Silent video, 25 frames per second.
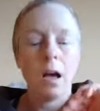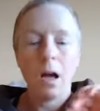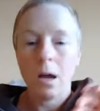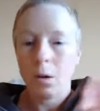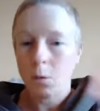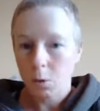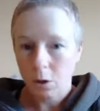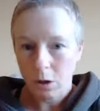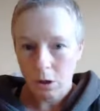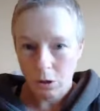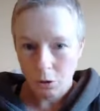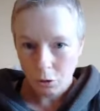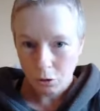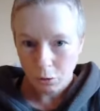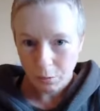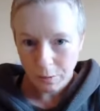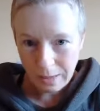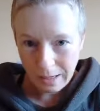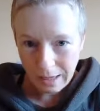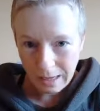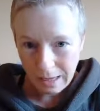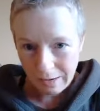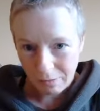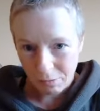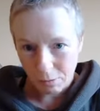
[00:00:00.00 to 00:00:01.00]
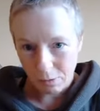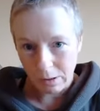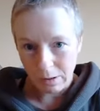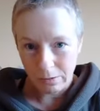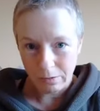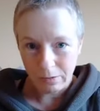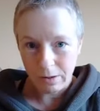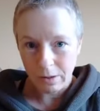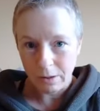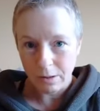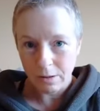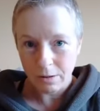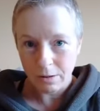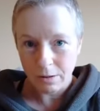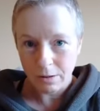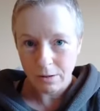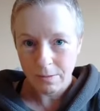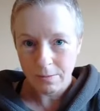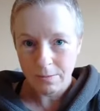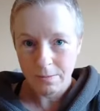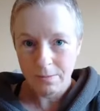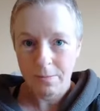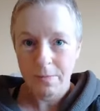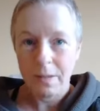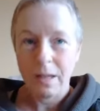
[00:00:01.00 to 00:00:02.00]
I want to do, be, have, whatever this.